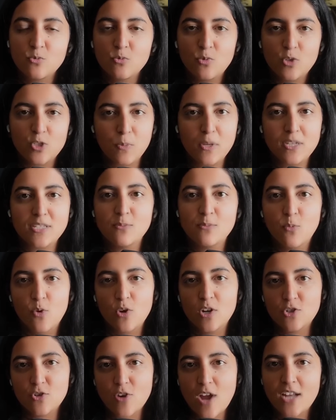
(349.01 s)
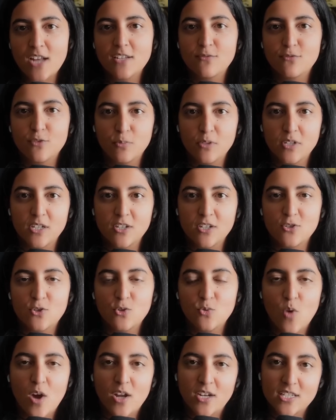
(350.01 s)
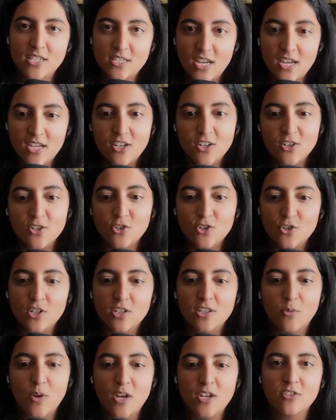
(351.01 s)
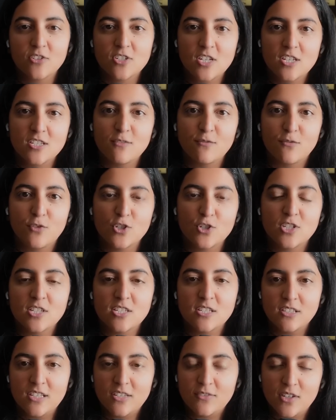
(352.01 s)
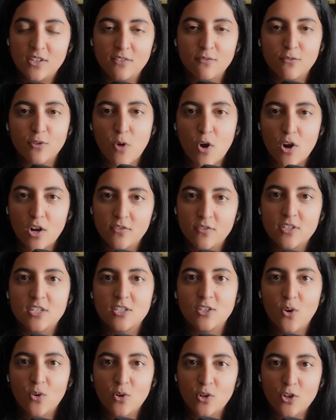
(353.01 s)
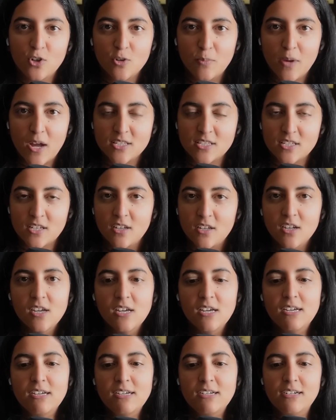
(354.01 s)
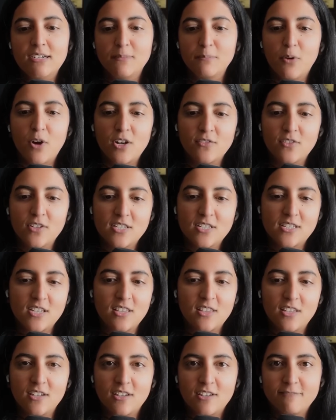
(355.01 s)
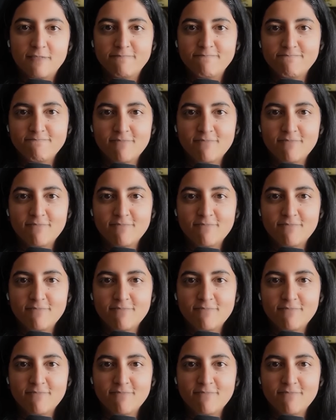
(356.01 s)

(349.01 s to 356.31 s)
which makes it more attractive for players to want to stay here during the regular season versus leaving for part of it to go to Eurobasket. Part of it is, I think,